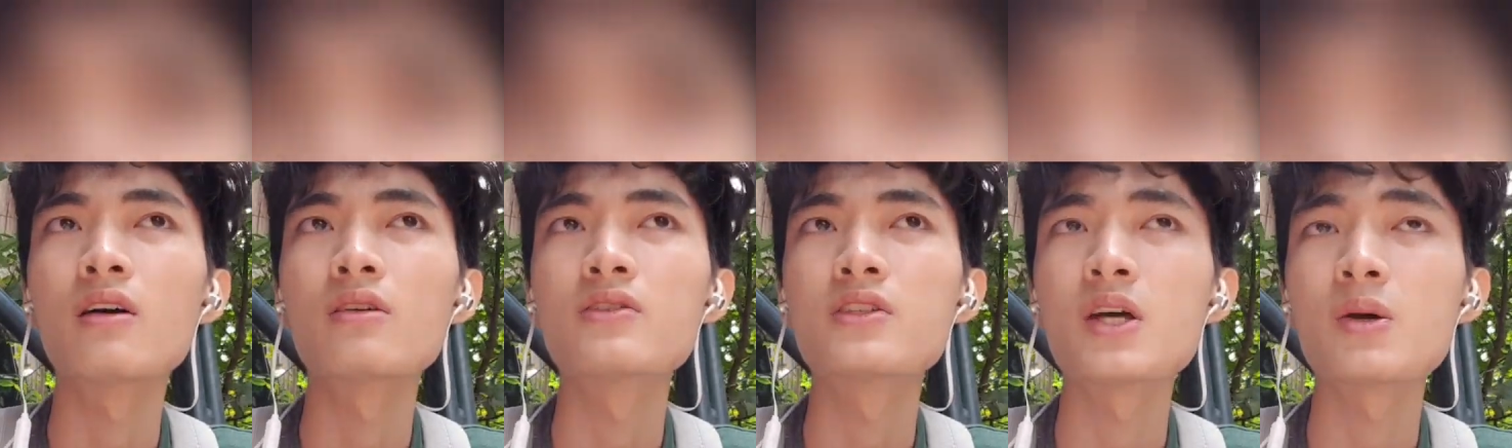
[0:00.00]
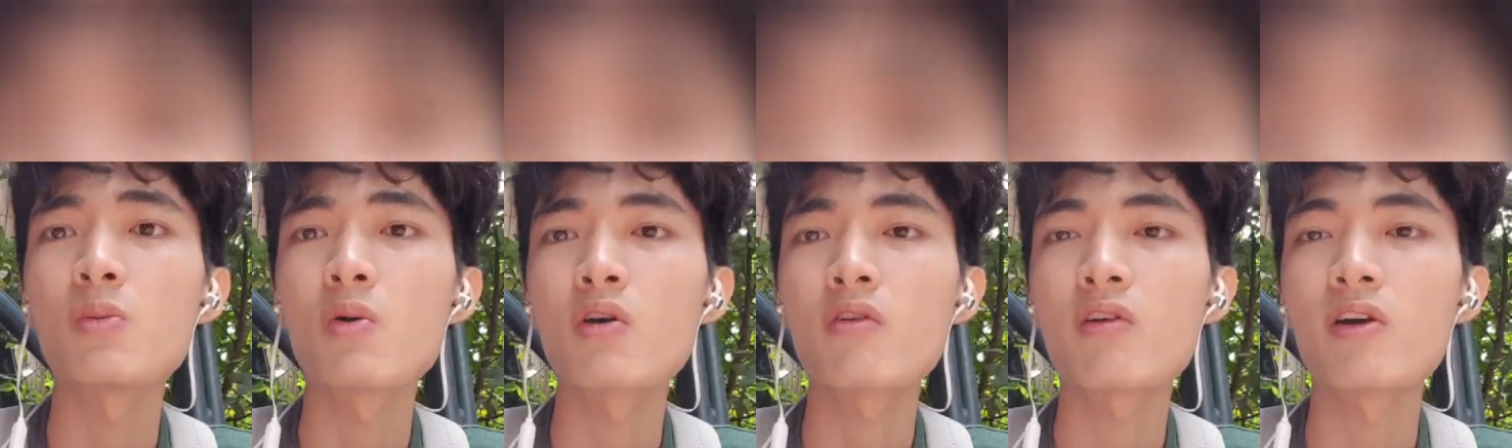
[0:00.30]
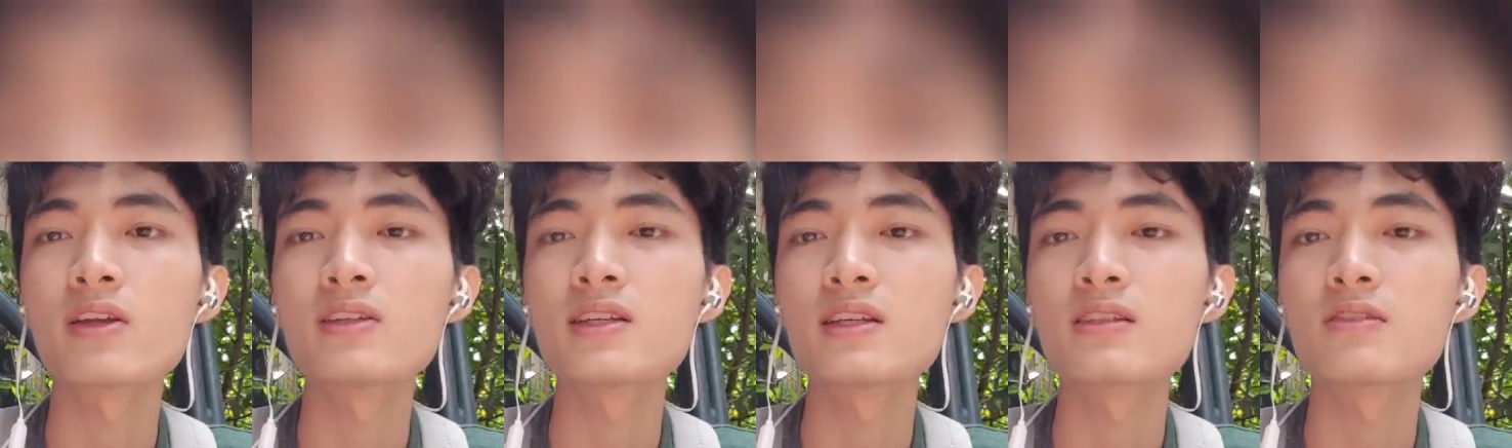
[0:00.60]

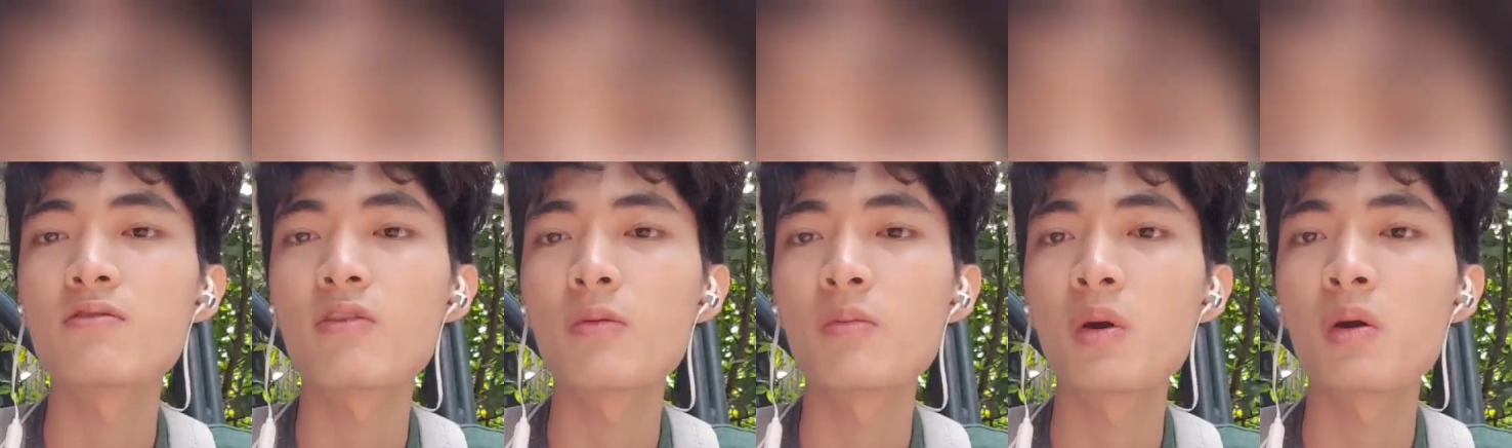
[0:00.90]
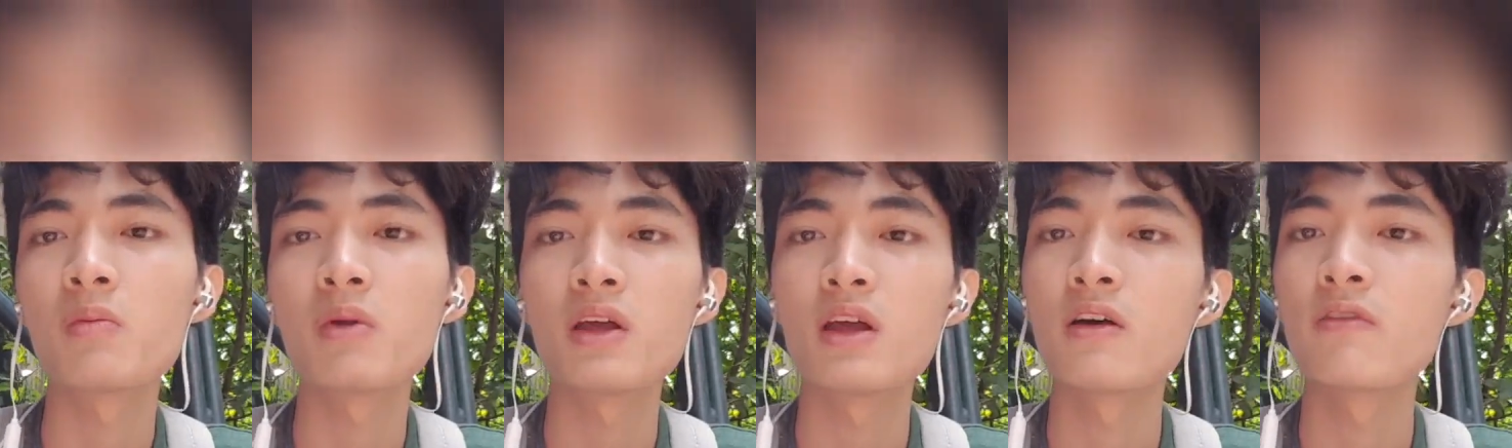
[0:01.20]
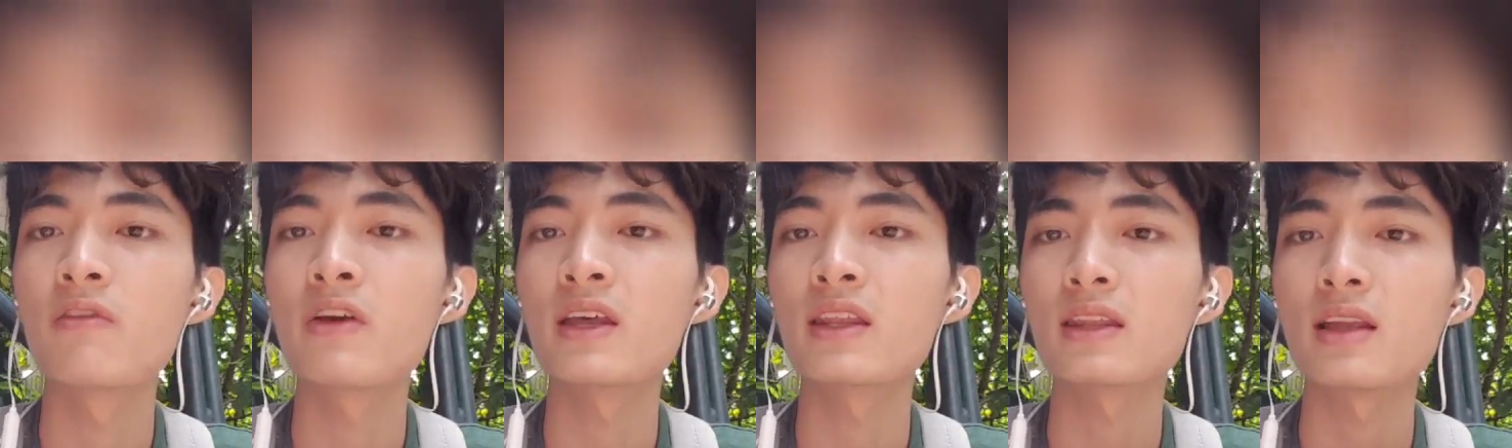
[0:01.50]
Democratic Republic of
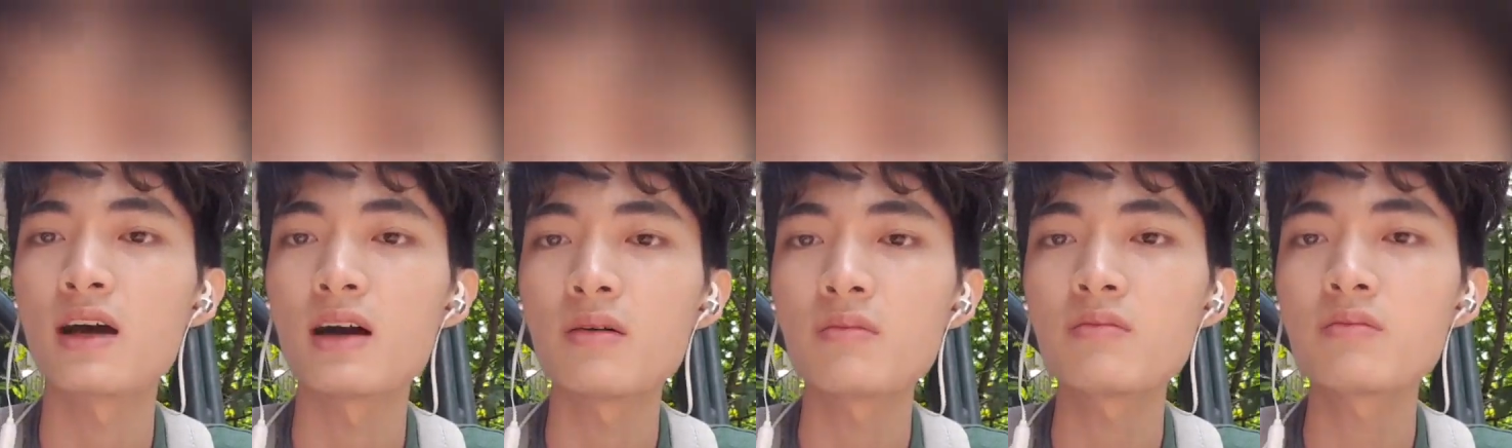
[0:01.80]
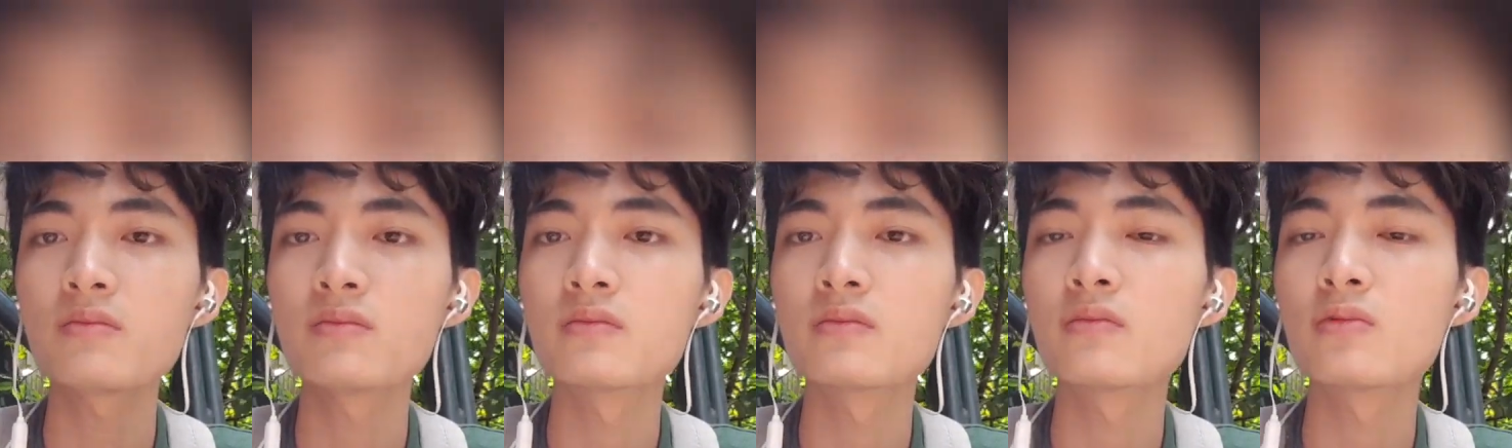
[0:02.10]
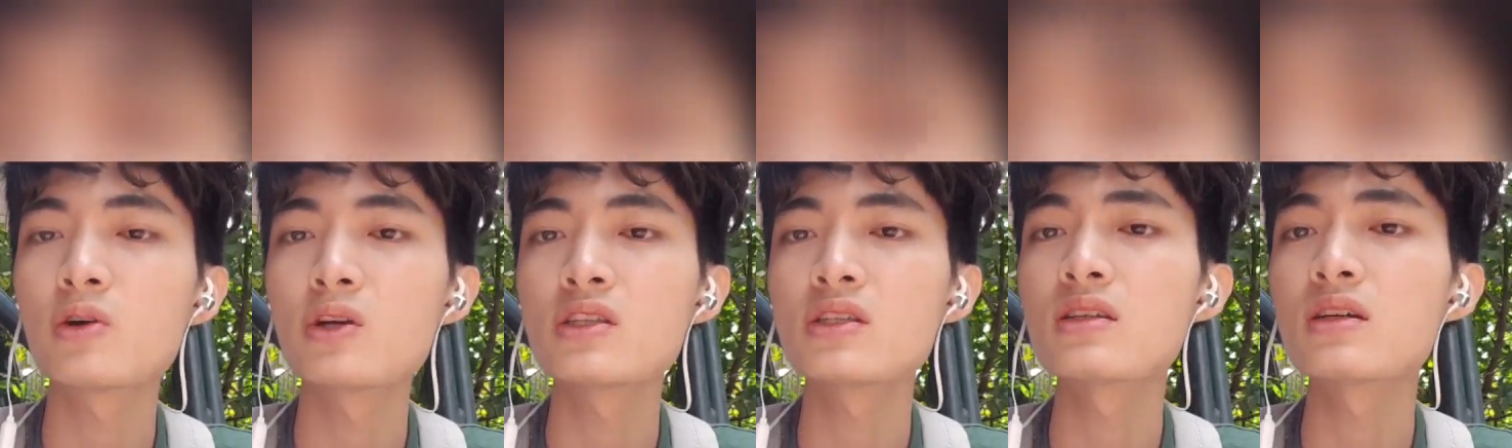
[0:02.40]
Vietnam,
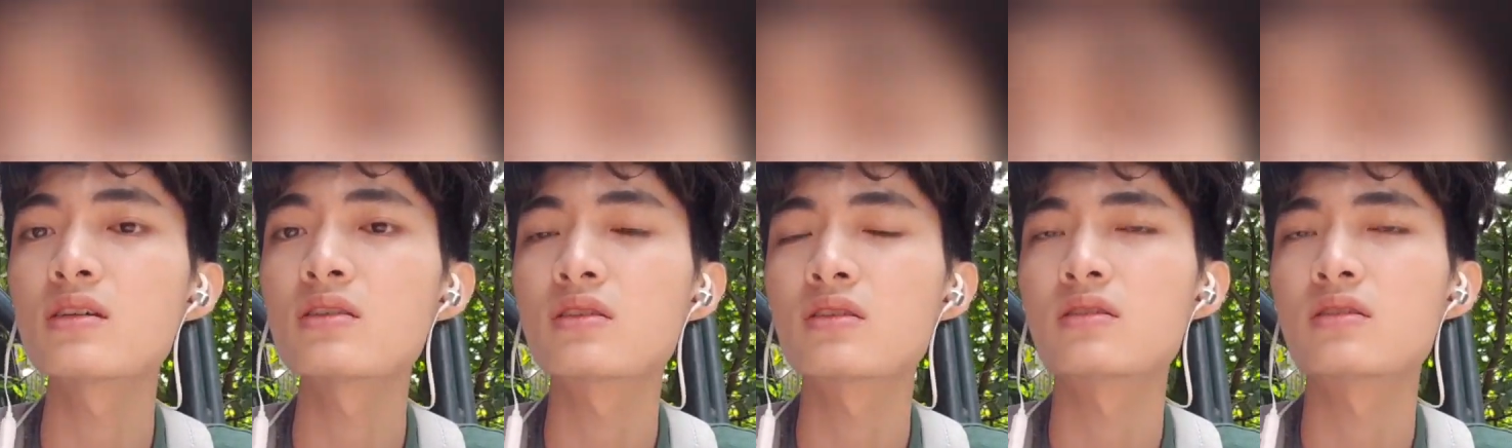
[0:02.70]
with the